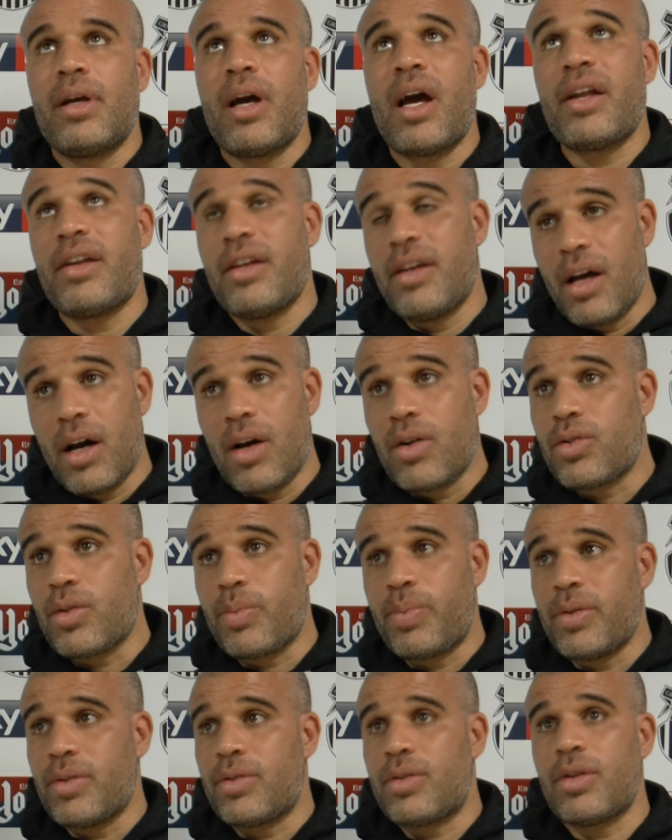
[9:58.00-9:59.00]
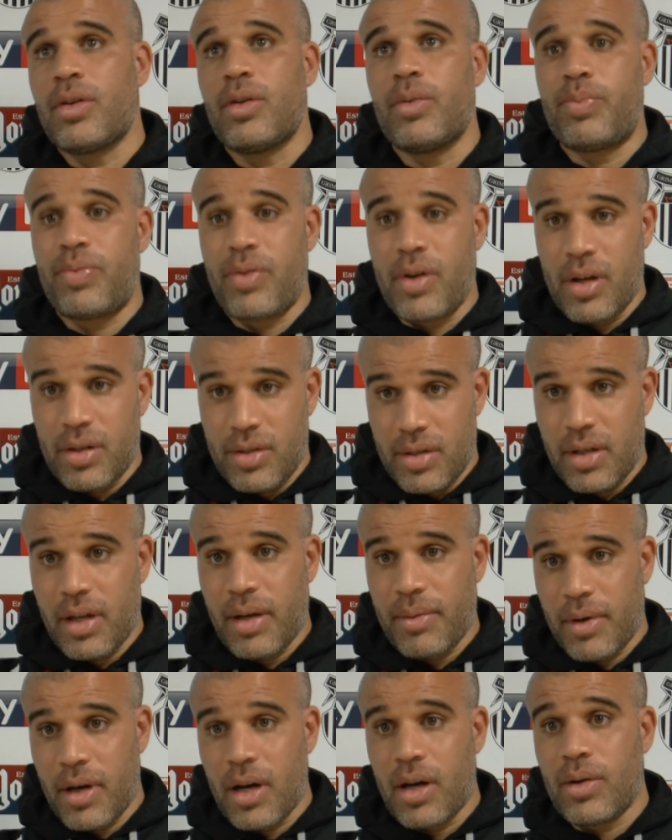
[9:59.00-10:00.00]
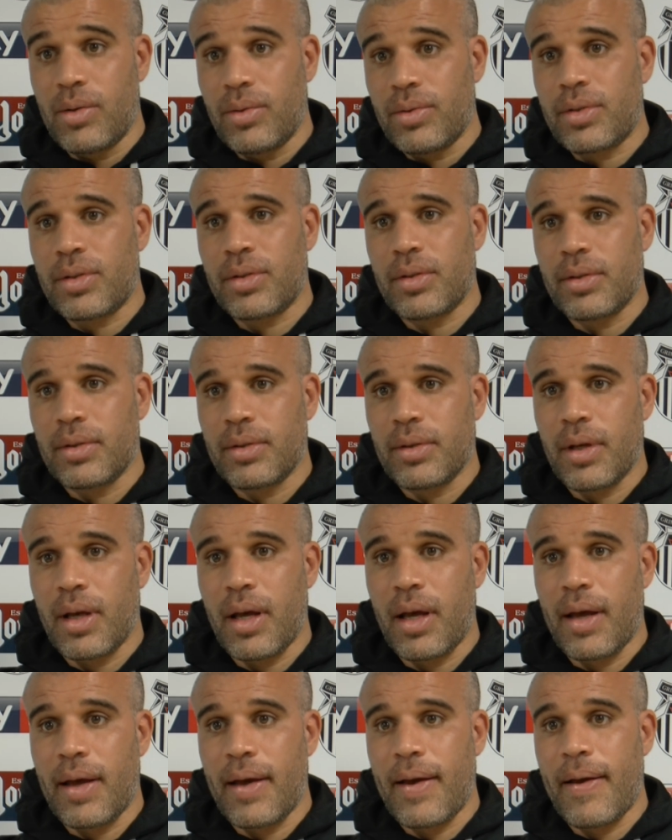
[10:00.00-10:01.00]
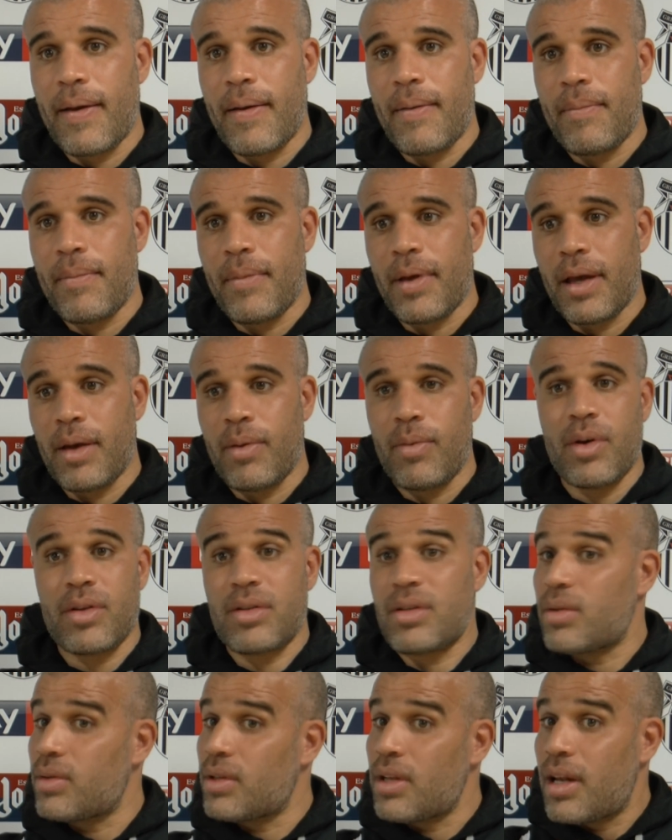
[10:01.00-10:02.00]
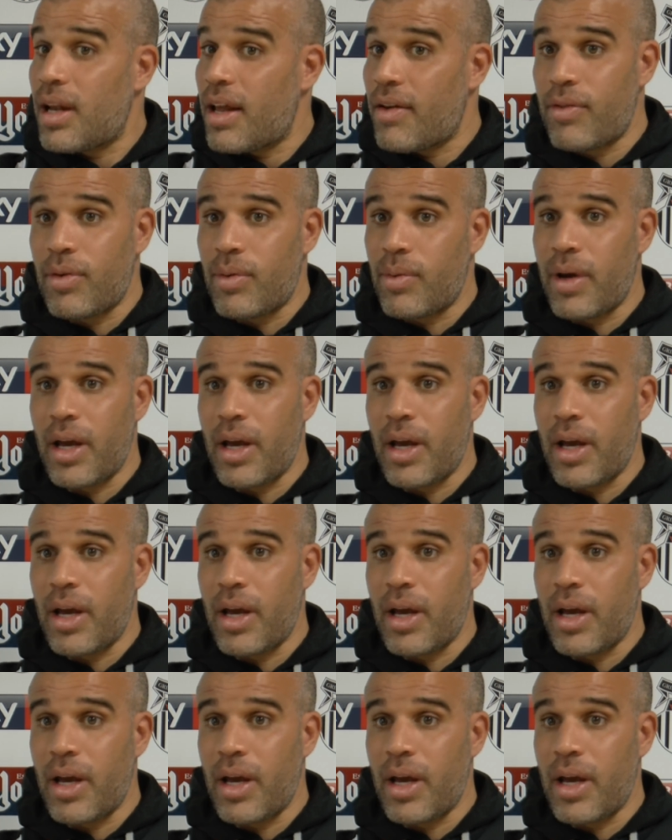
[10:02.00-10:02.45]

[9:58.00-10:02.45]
Addy knows up until prior to them goals, it wasn't the level